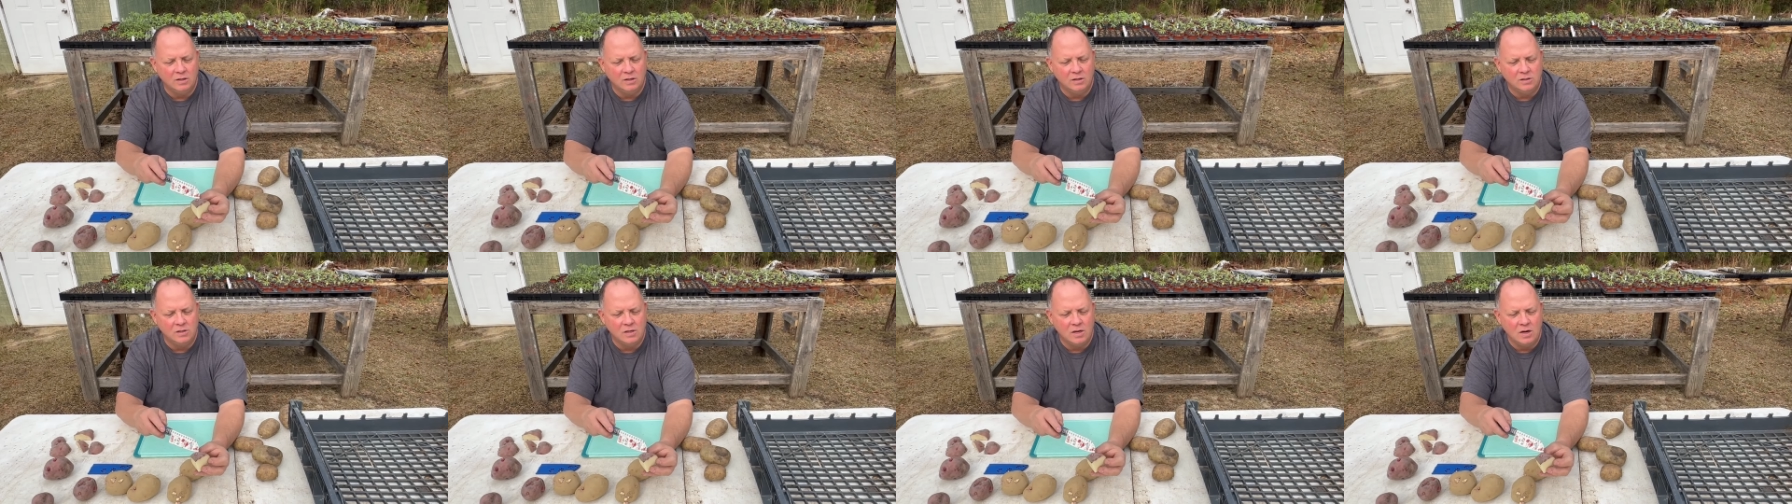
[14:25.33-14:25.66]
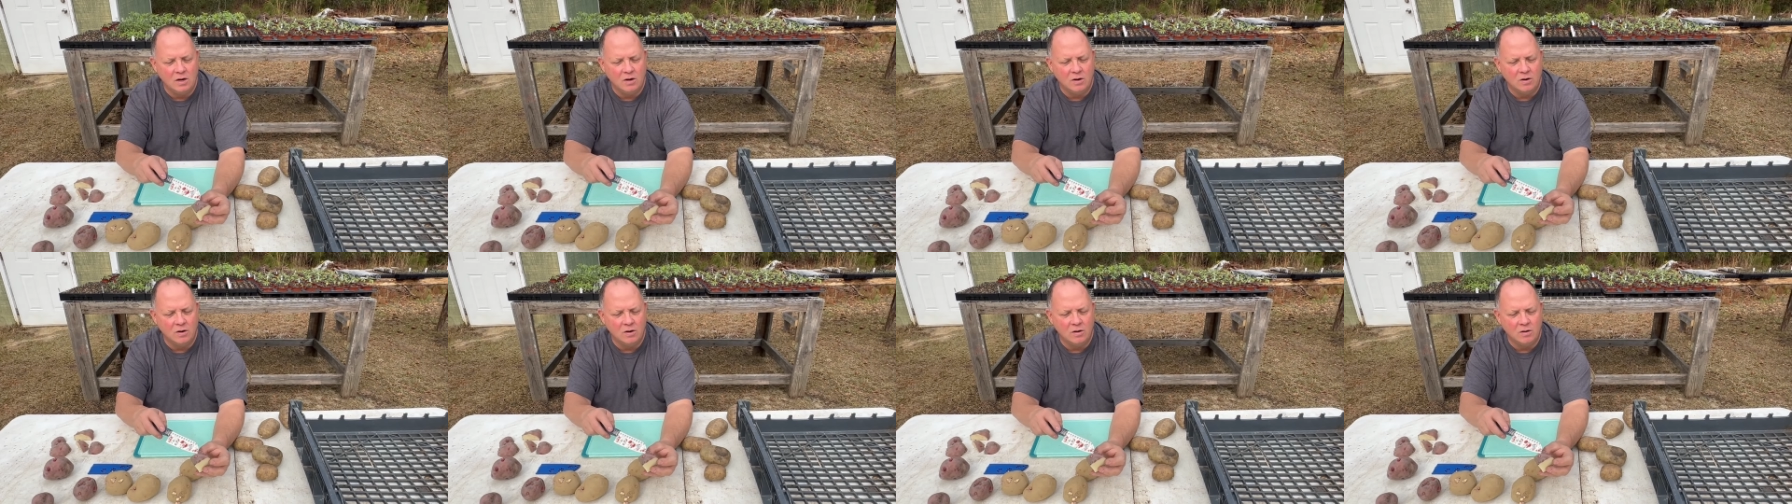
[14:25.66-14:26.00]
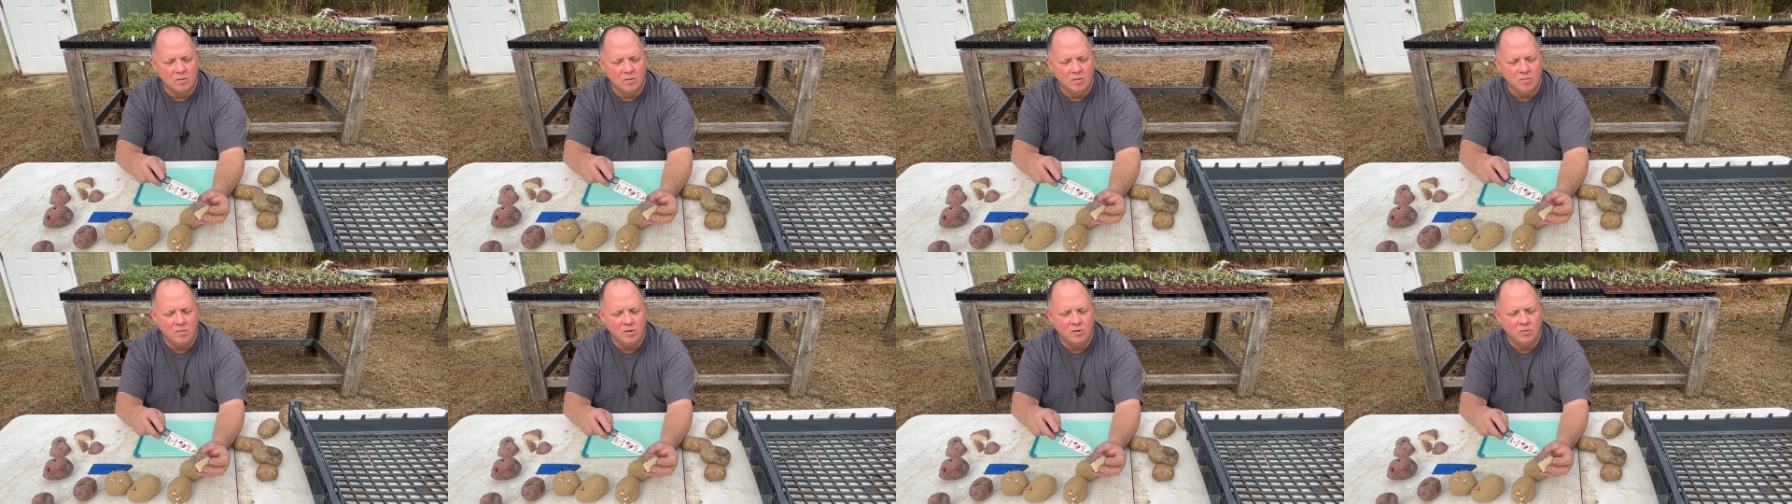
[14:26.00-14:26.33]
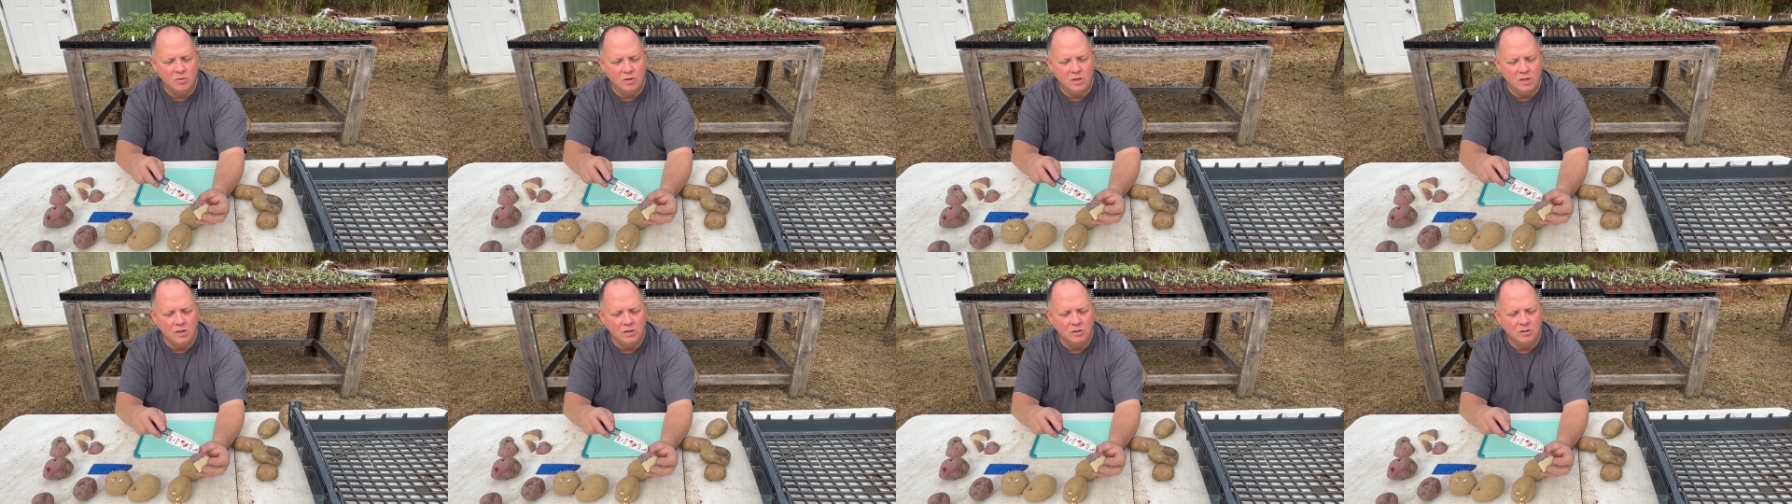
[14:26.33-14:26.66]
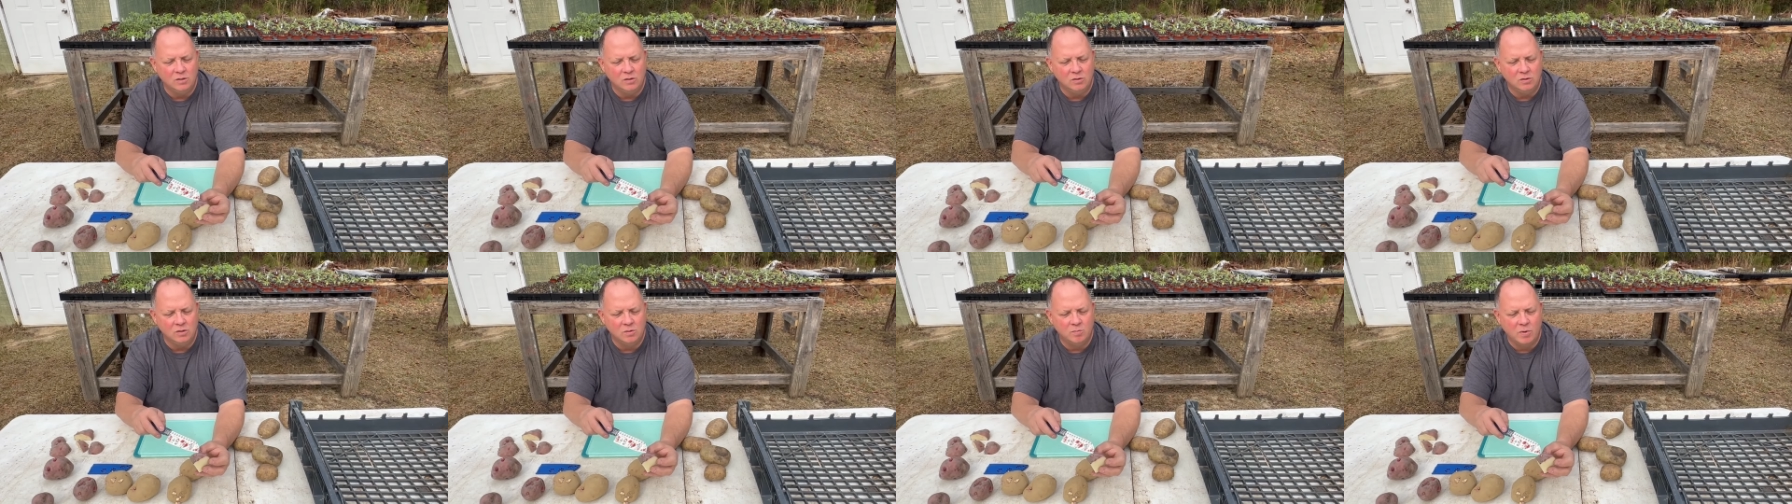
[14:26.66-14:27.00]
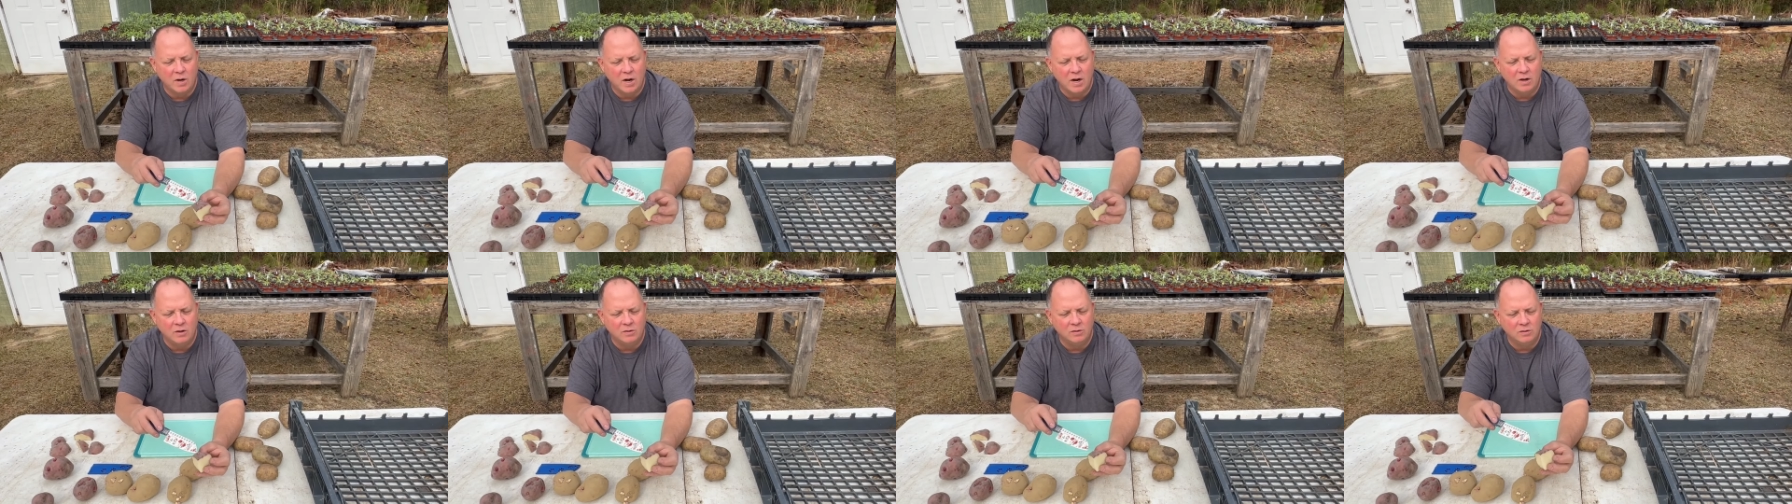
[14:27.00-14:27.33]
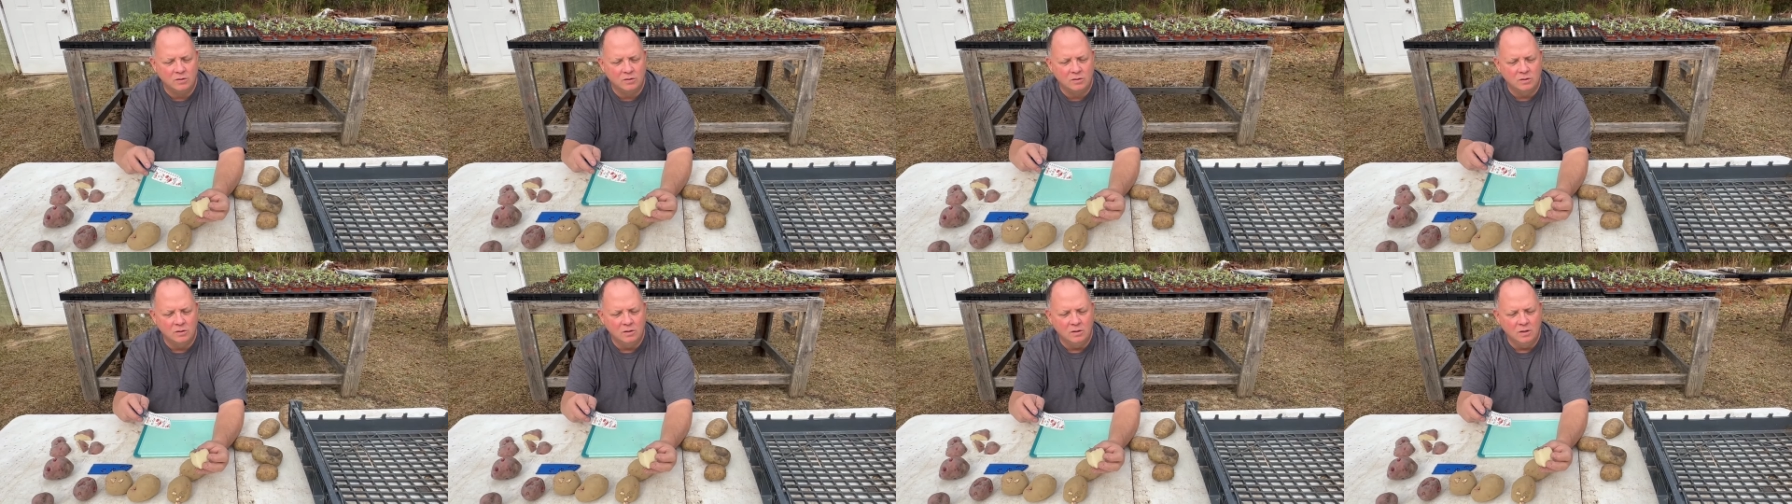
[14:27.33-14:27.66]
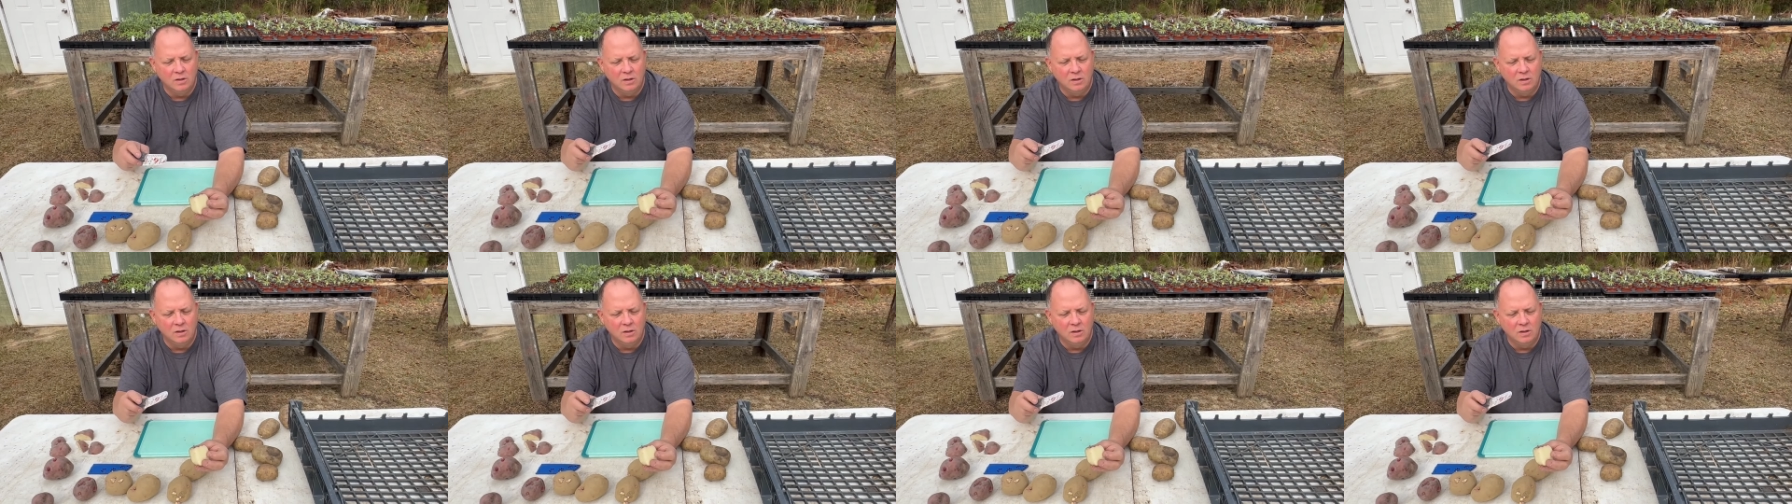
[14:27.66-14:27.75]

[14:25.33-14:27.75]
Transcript: this here in between these two sprouts.